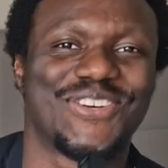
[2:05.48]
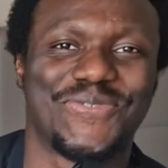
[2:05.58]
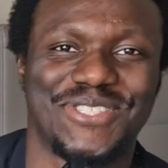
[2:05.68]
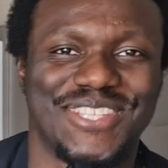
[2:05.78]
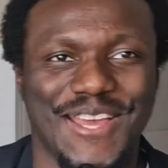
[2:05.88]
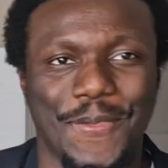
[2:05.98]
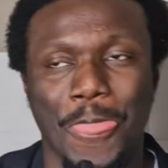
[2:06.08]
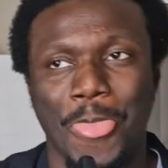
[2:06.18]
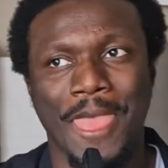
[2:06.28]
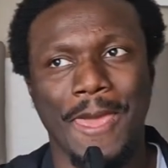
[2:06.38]
is all for today.
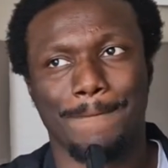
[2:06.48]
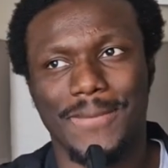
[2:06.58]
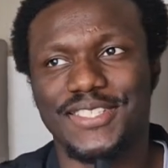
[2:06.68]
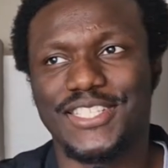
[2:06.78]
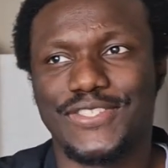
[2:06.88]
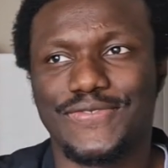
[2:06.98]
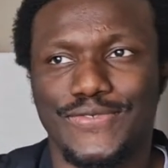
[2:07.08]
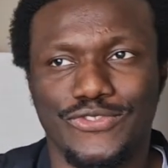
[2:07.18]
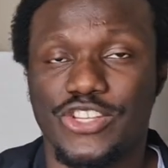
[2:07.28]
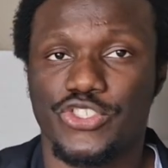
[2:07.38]

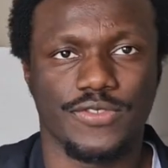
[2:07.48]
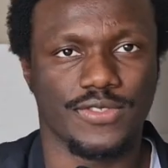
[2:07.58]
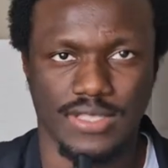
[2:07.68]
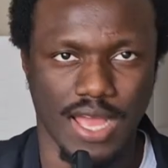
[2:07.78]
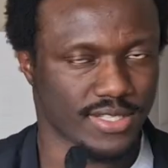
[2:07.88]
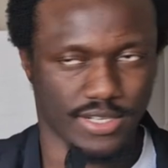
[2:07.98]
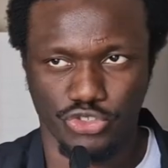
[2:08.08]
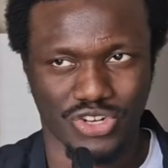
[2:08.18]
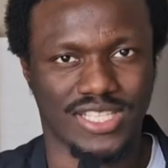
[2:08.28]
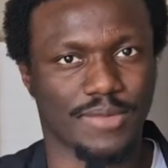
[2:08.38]
Maltese traditional snacks are
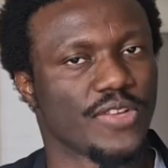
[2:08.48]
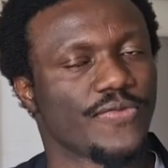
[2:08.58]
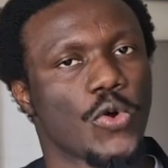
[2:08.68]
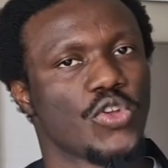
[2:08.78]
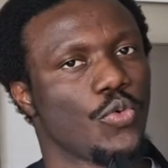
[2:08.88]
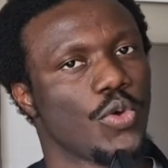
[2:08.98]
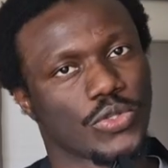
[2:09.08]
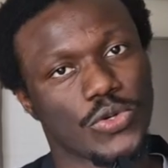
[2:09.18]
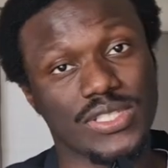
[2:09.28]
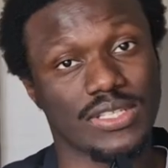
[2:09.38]
interesting, but of course, if you
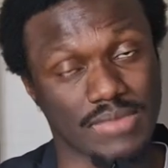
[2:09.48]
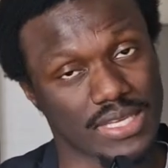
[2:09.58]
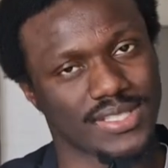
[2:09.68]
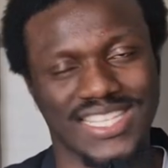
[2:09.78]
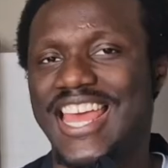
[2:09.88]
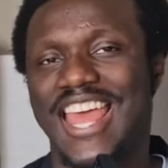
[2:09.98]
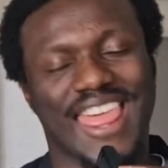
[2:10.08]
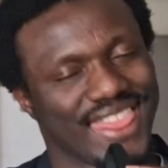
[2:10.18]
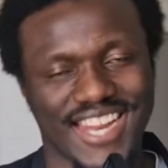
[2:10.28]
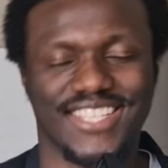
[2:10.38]
want cooked meals,
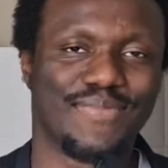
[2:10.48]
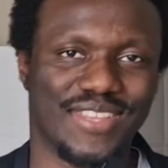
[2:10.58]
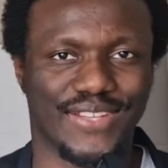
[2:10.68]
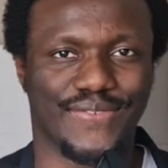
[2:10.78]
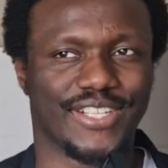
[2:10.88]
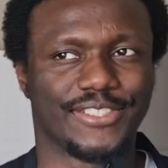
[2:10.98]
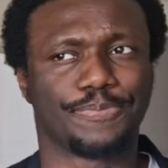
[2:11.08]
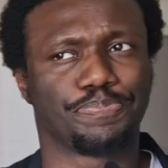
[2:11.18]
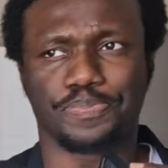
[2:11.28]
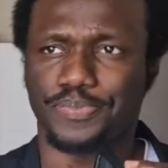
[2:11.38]
that is something different.
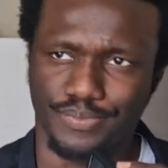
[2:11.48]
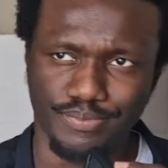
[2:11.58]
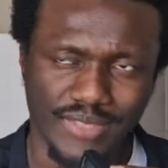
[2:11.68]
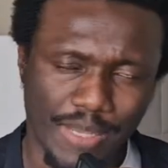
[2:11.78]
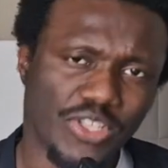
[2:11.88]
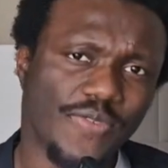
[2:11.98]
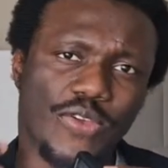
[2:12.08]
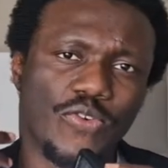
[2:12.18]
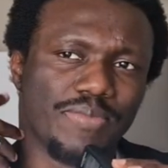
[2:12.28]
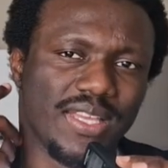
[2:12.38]
Most of
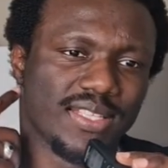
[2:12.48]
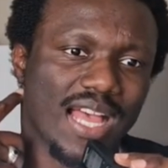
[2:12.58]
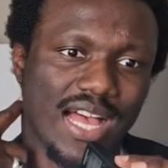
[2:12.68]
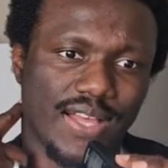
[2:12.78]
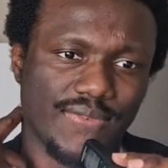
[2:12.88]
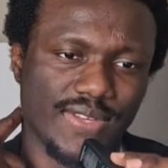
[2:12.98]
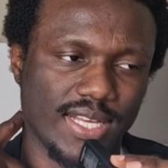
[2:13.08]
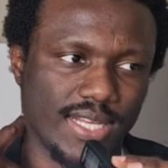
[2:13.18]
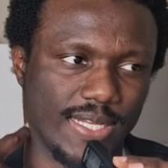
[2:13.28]
the cooked meals have